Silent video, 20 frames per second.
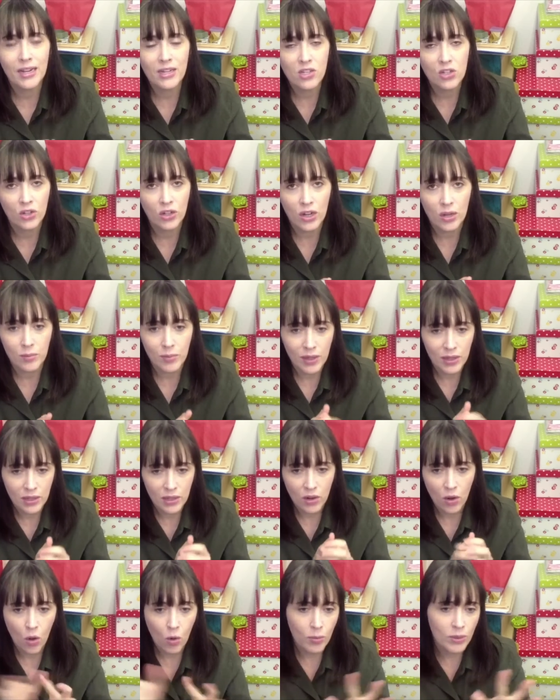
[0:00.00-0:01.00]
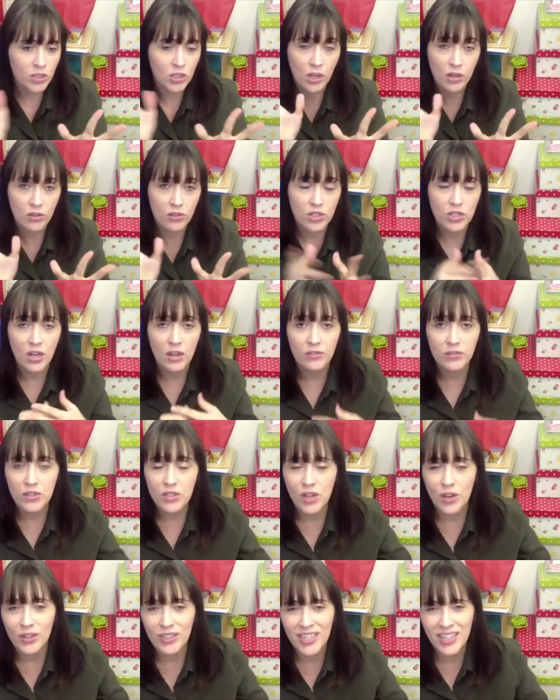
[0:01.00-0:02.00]
ice cream and then a whole bunch of other stuff,
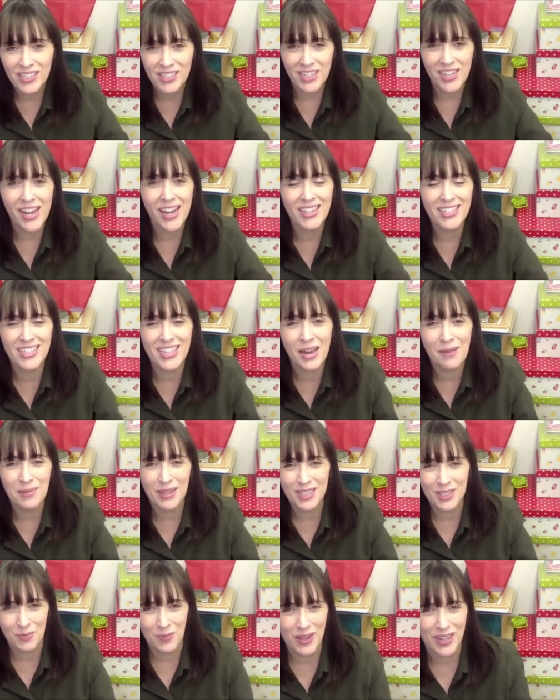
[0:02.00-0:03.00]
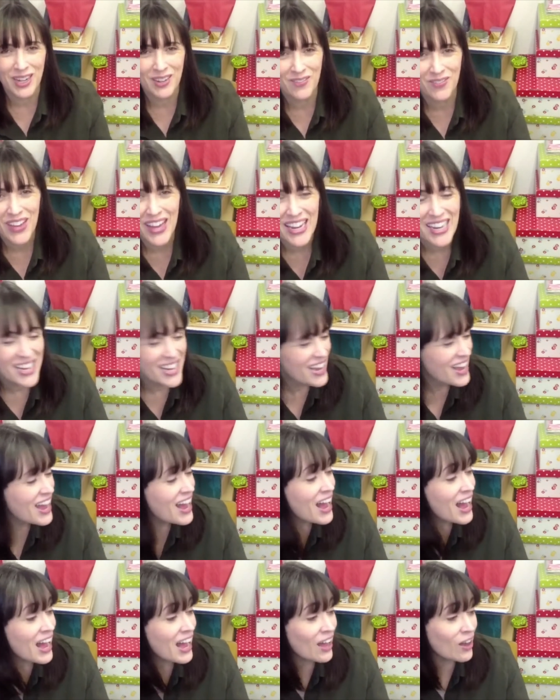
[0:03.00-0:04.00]
so it doesn't cost that much money, but
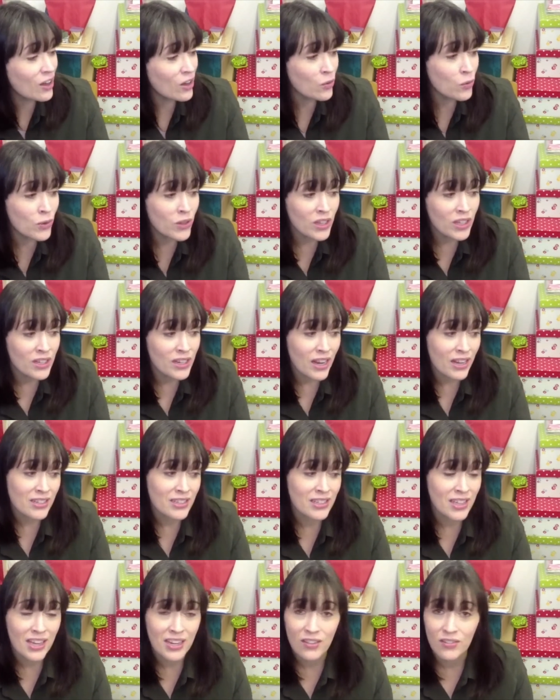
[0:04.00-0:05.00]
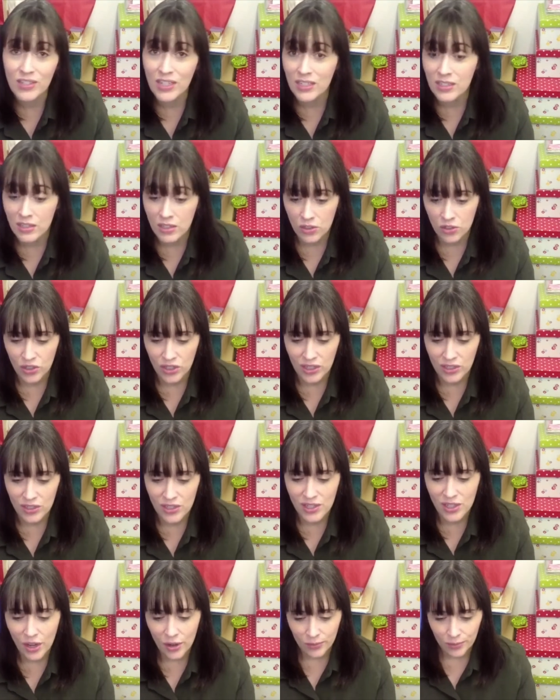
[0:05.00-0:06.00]
a really nice kind of tasty treat.
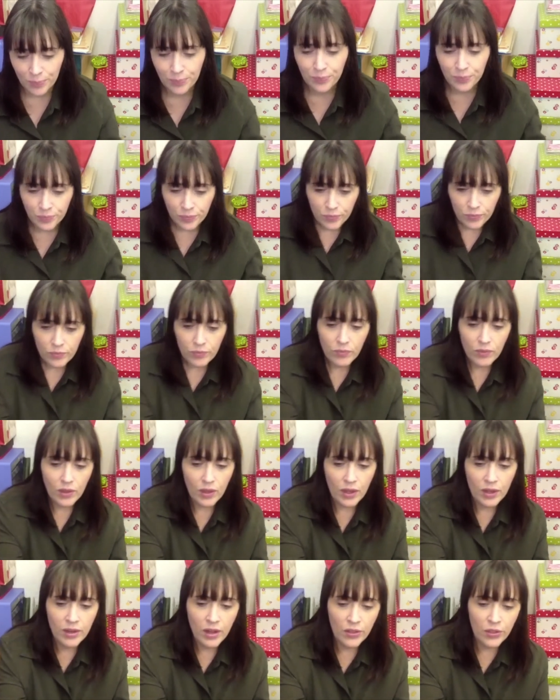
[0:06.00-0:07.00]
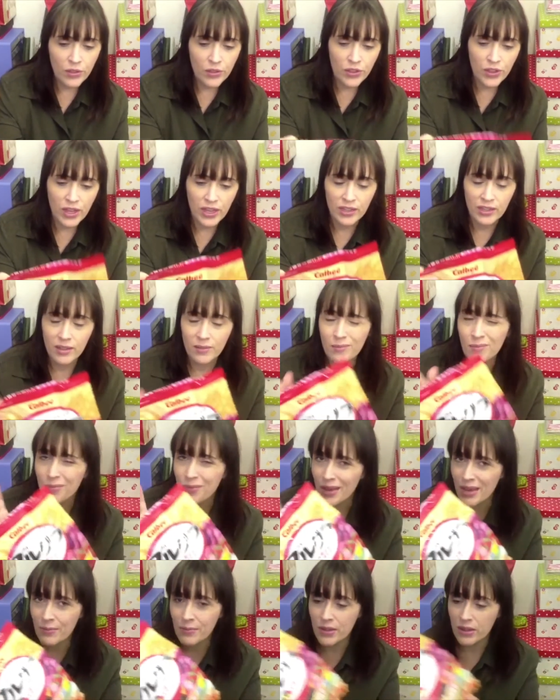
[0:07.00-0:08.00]
So another thing
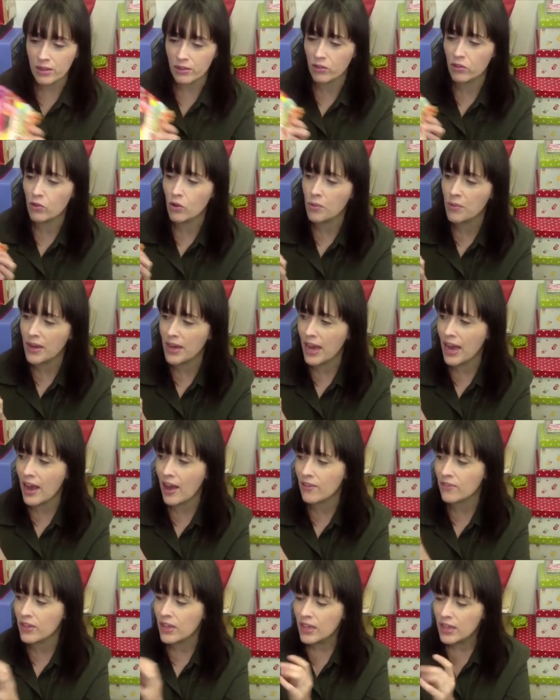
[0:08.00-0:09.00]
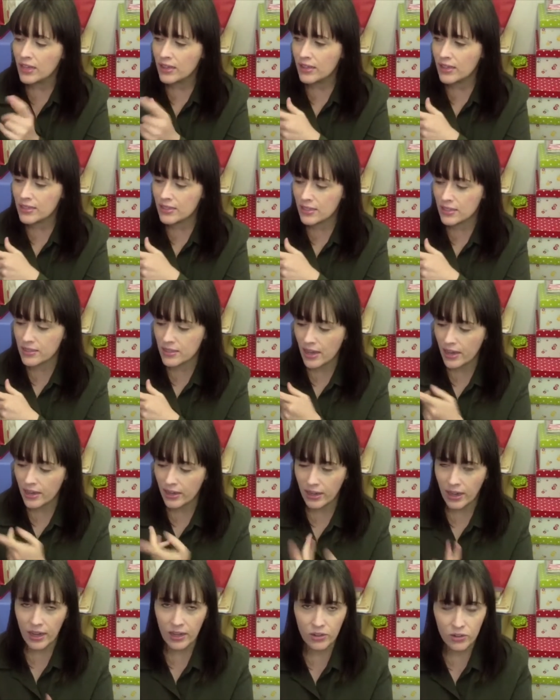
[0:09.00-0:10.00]
maybe the store might have, this is
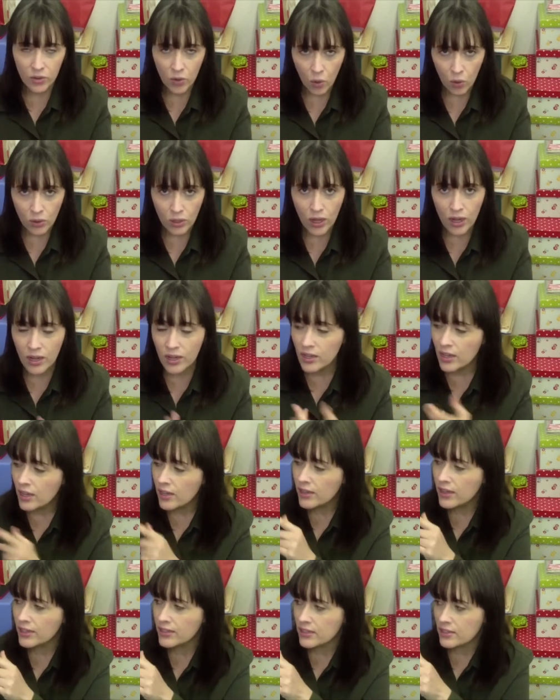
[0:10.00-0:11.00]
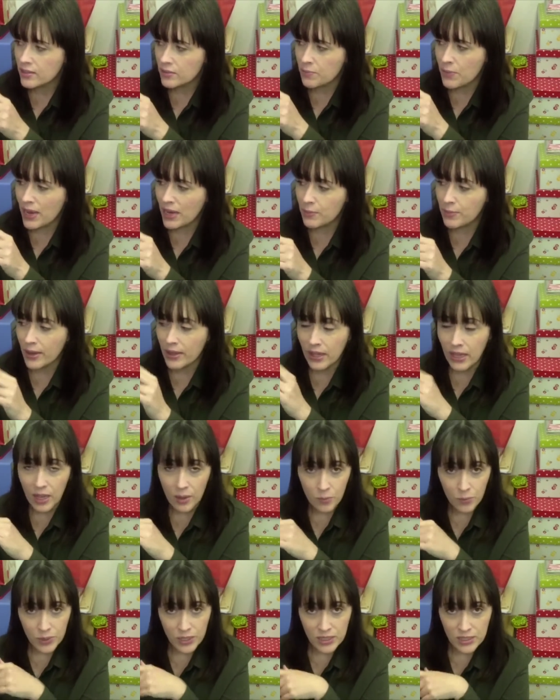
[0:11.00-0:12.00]
like a granola that's made by the
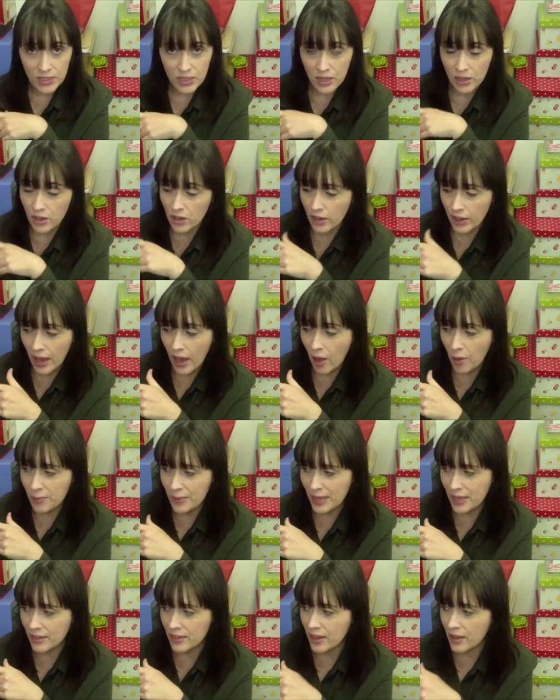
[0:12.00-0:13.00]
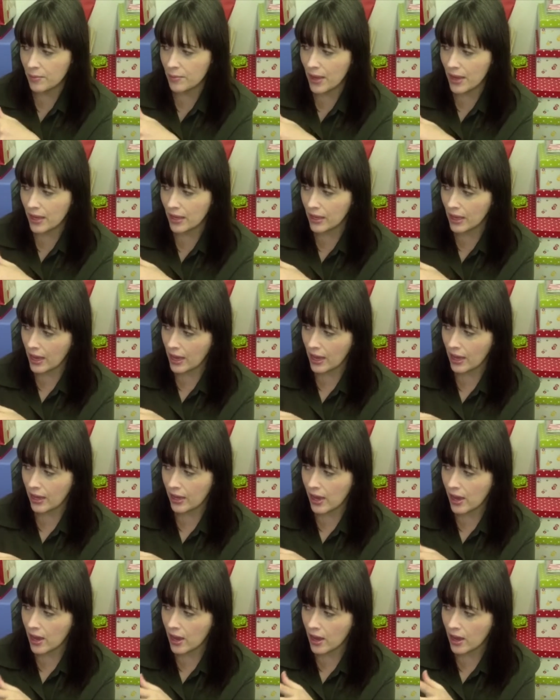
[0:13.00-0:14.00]
companies here. Calbee, they make
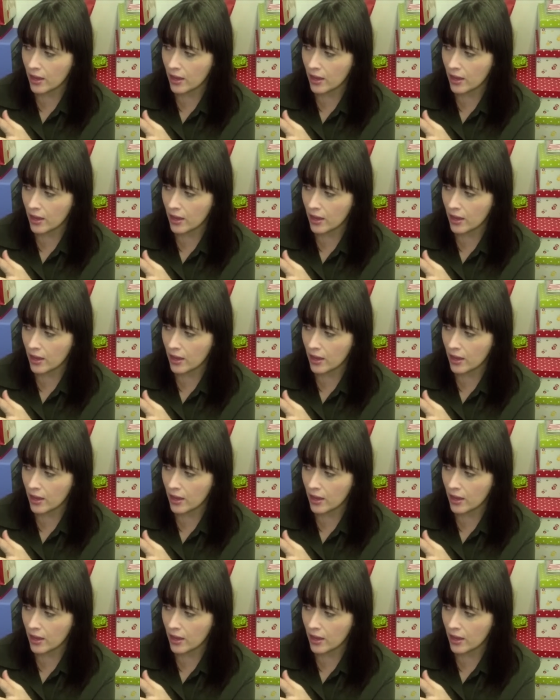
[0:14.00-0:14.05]
a